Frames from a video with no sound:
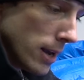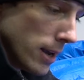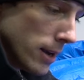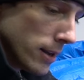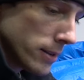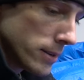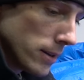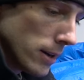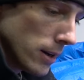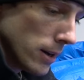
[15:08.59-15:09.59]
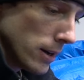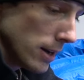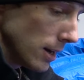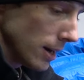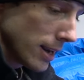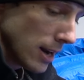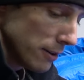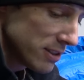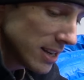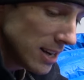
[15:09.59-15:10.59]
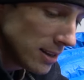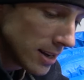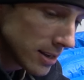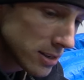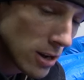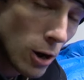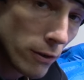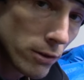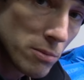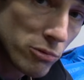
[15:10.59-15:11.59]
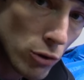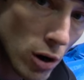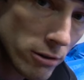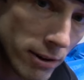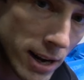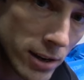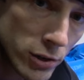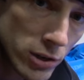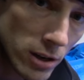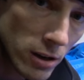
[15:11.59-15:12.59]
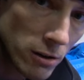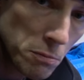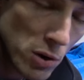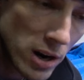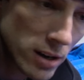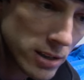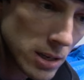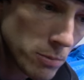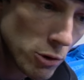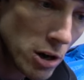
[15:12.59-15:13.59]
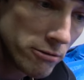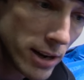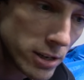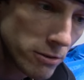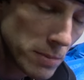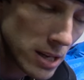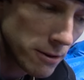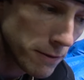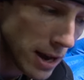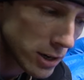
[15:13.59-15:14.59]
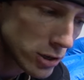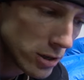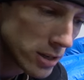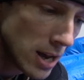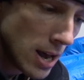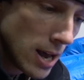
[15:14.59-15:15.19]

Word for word: And uh, again, I've seen this over a broad range of products and a broad range of manufacturers.